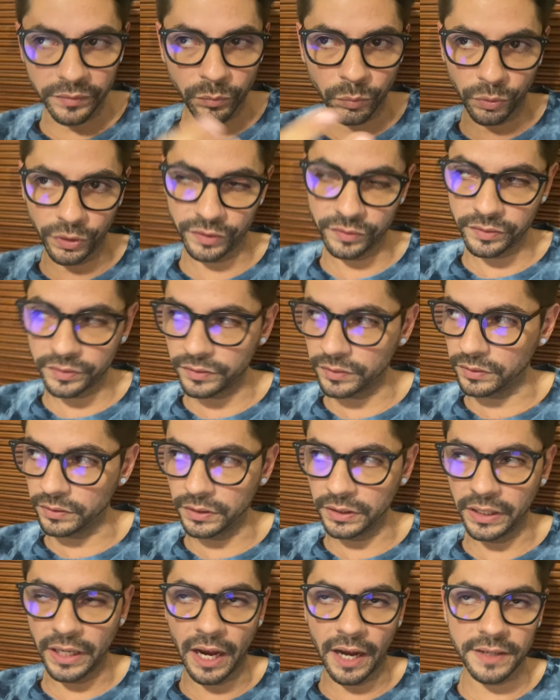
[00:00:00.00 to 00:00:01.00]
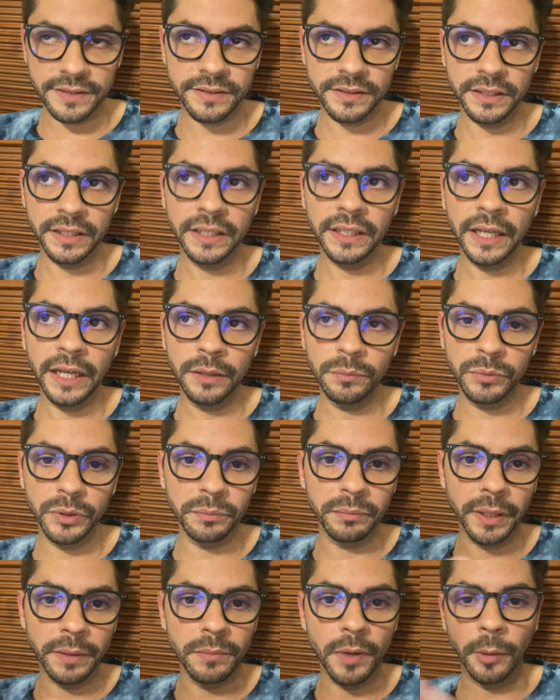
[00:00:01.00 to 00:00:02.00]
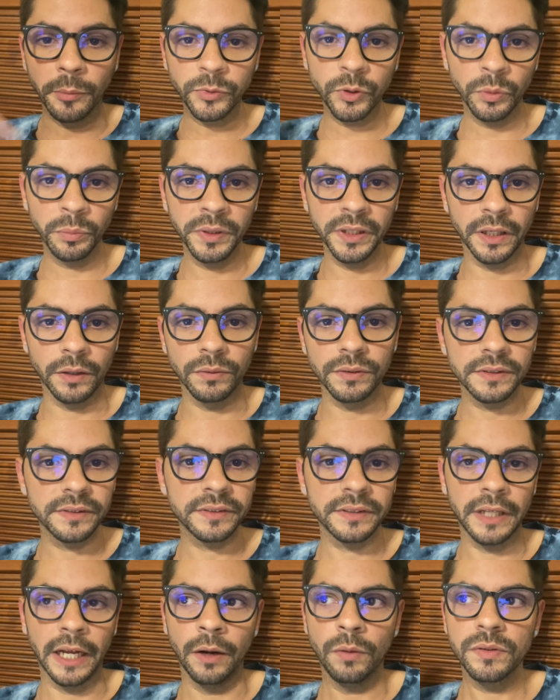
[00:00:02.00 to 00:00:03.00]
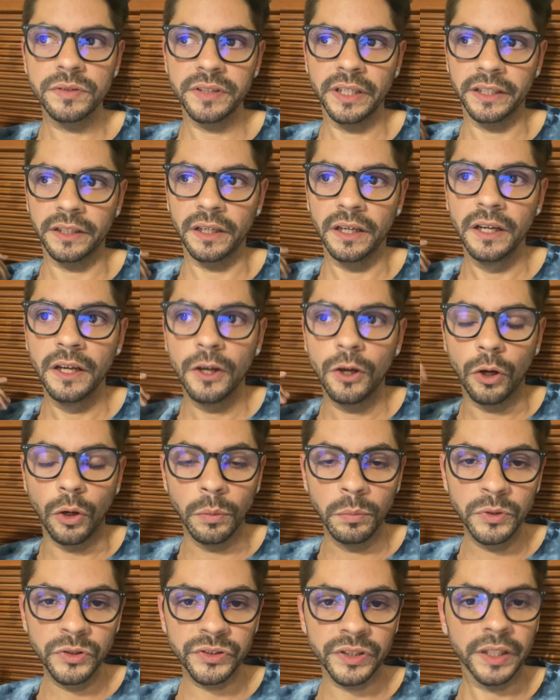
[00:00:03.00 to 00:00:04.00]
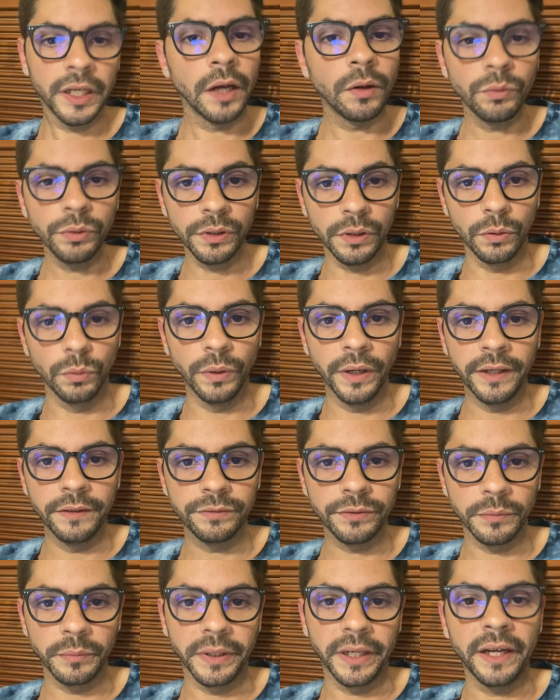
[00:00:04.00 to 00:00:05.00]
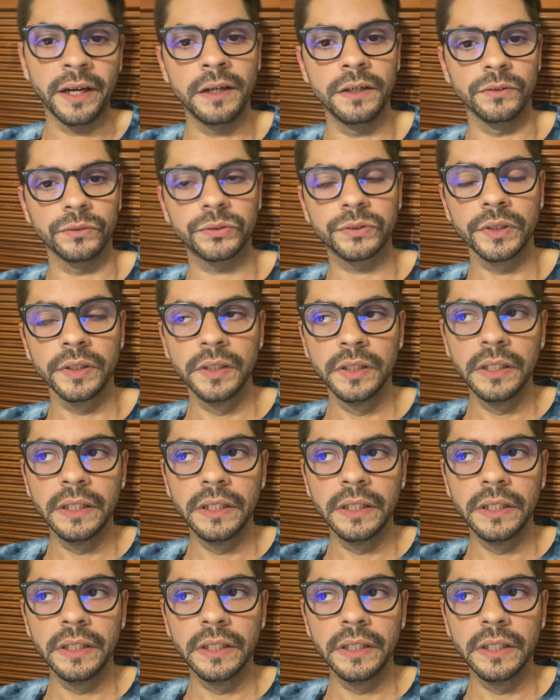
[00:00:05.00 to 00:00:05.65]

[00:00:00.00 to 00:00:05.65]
was the accident at. But my mom told me that I was like almost an hour away from my house,